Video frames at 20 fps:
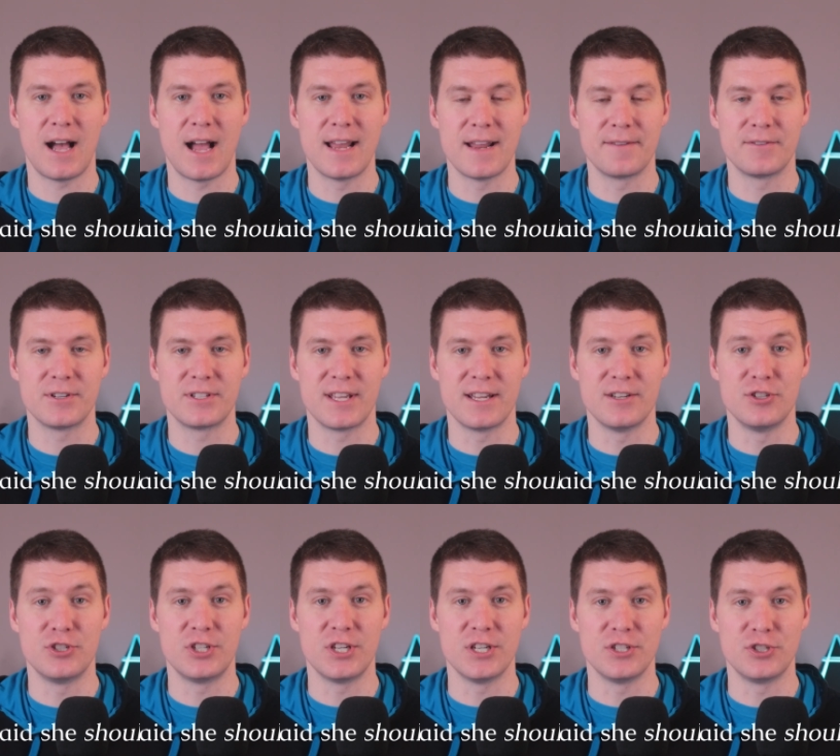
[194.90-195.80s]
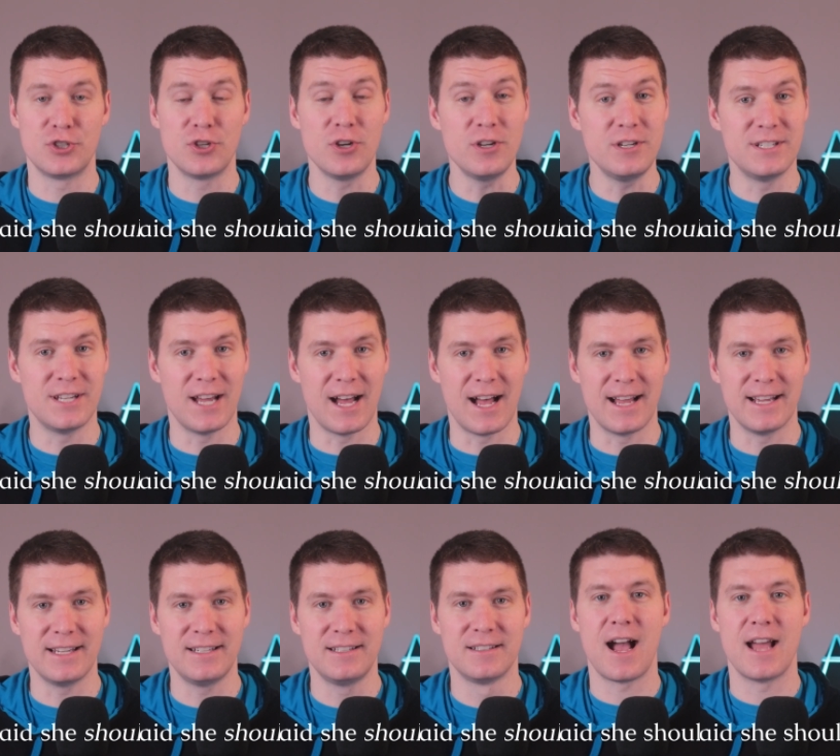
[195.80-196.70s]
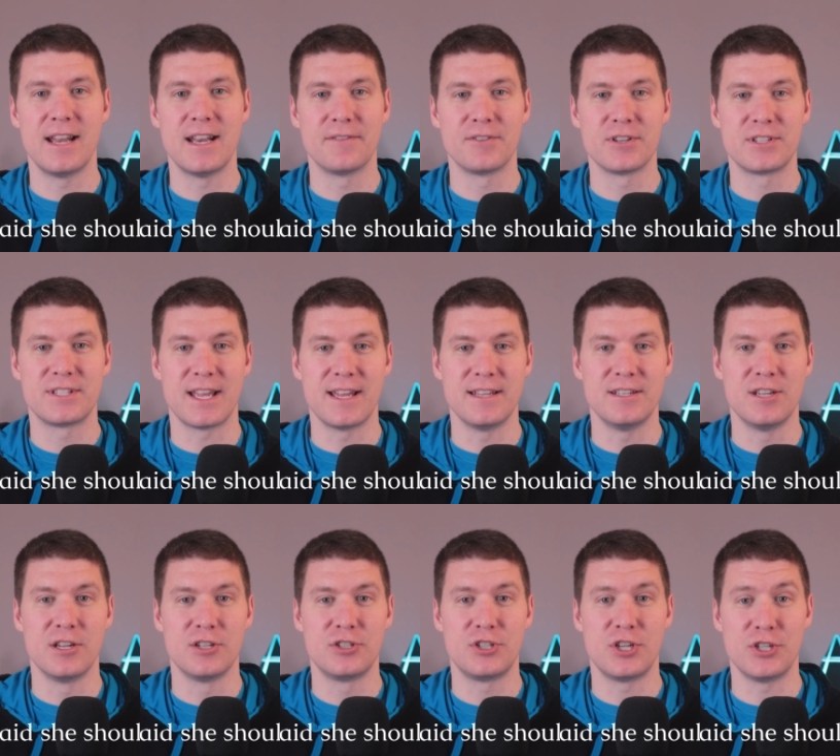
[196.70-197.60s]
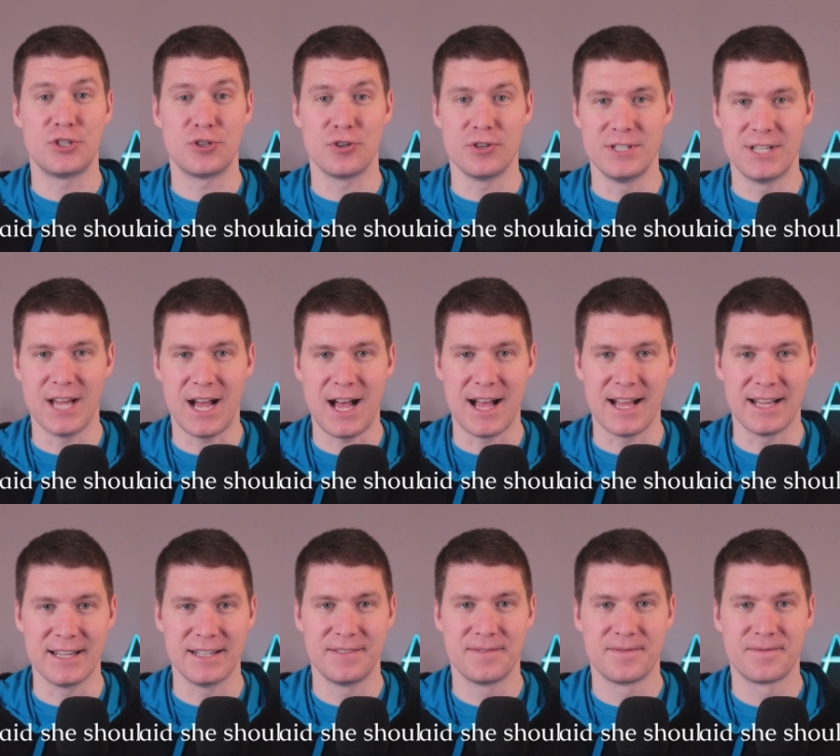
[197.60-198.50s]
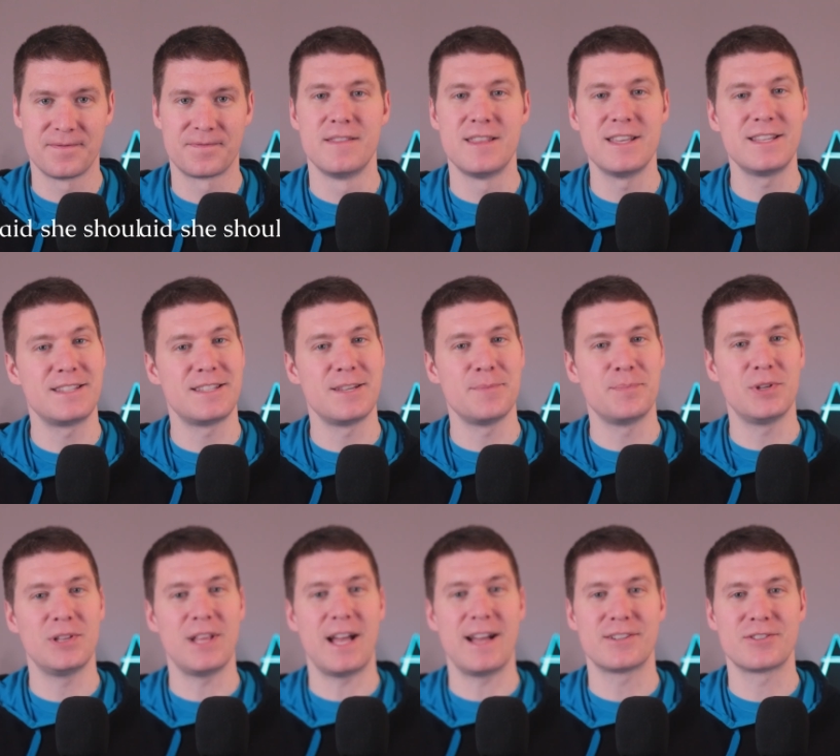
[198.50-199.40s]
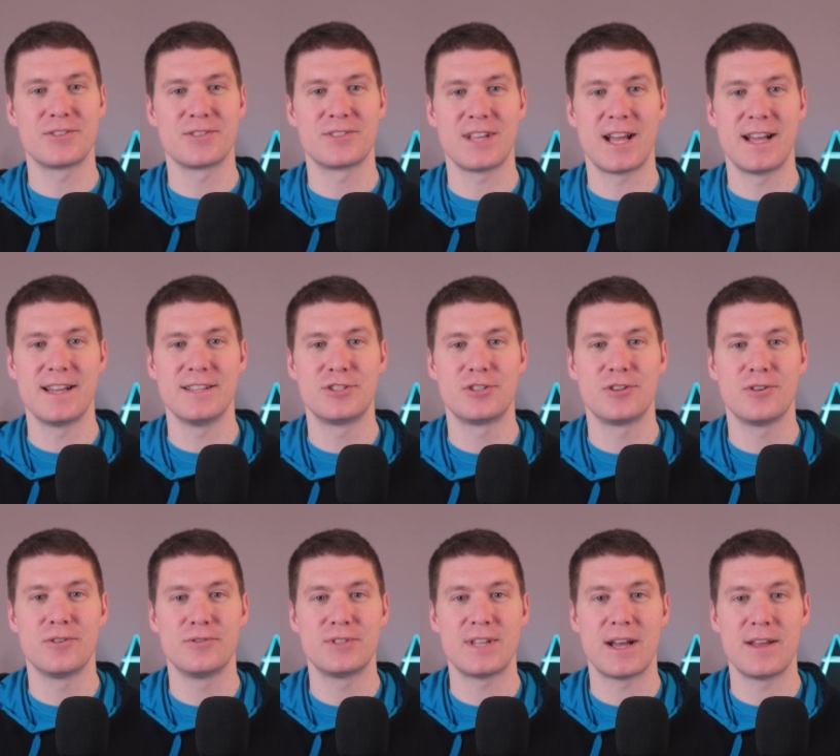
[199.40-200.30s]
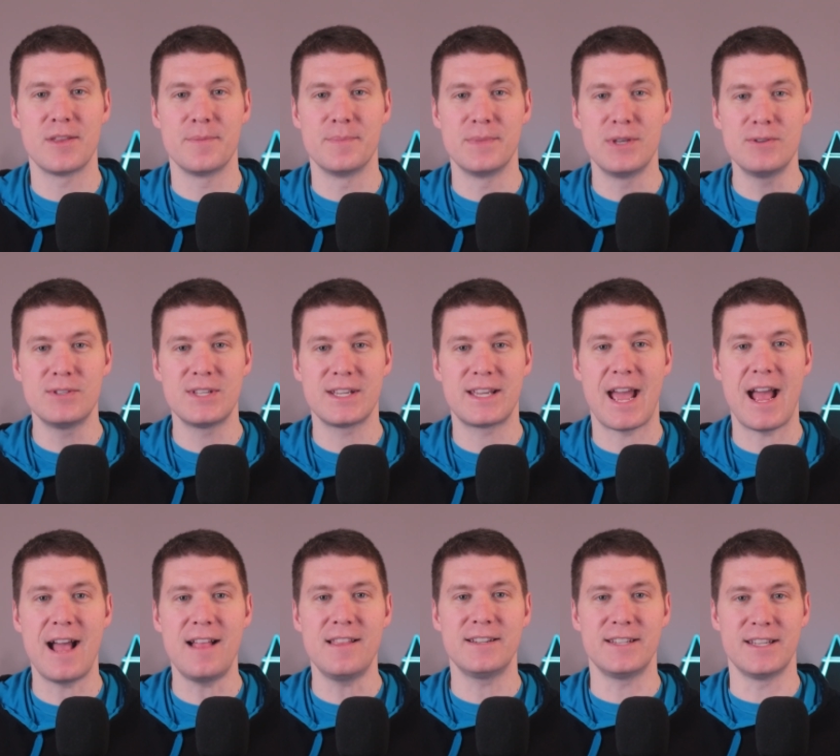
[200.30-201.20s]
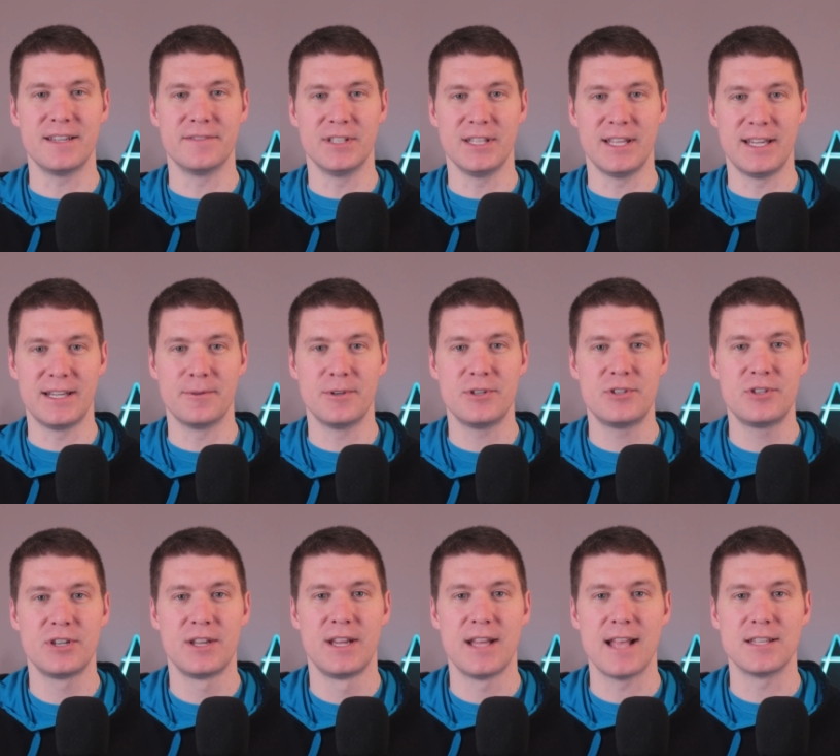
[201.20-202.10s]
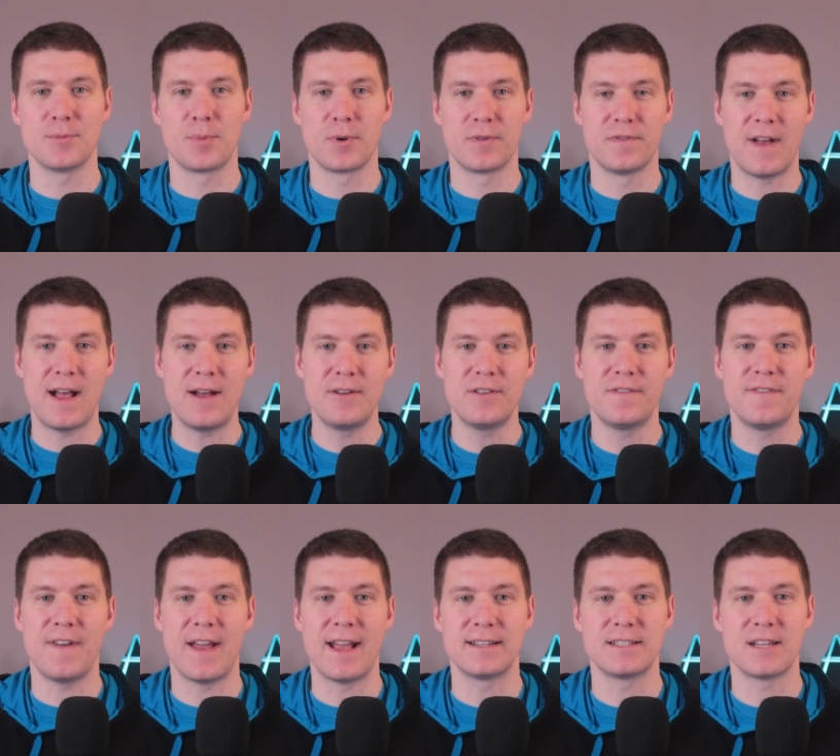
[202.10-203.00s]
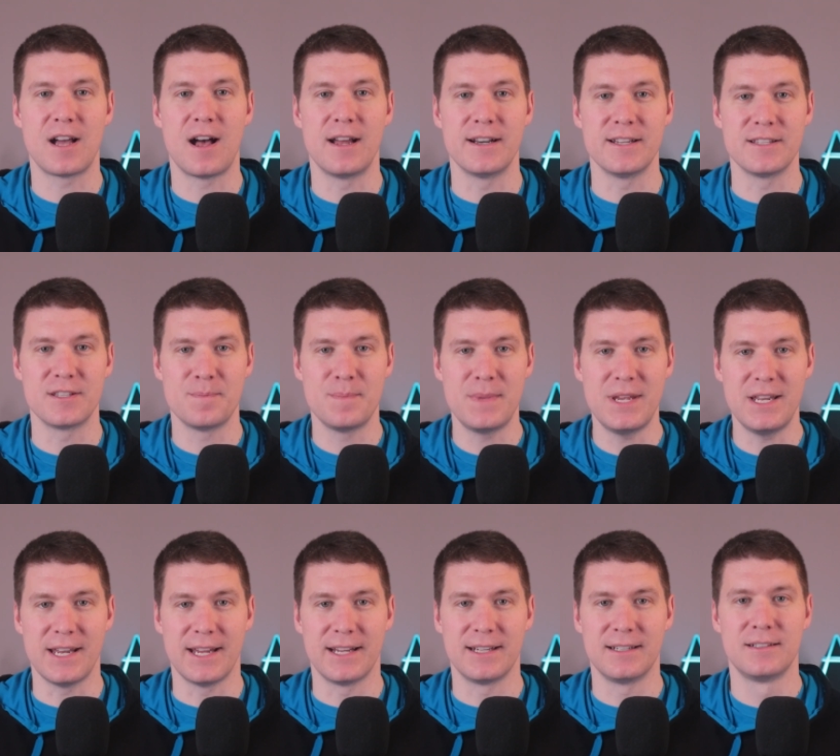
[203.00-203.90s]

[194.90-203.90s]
I never said she should die. I never said she should die. This simple exercise shows how the musicality of a language has a profound effect on its meaning.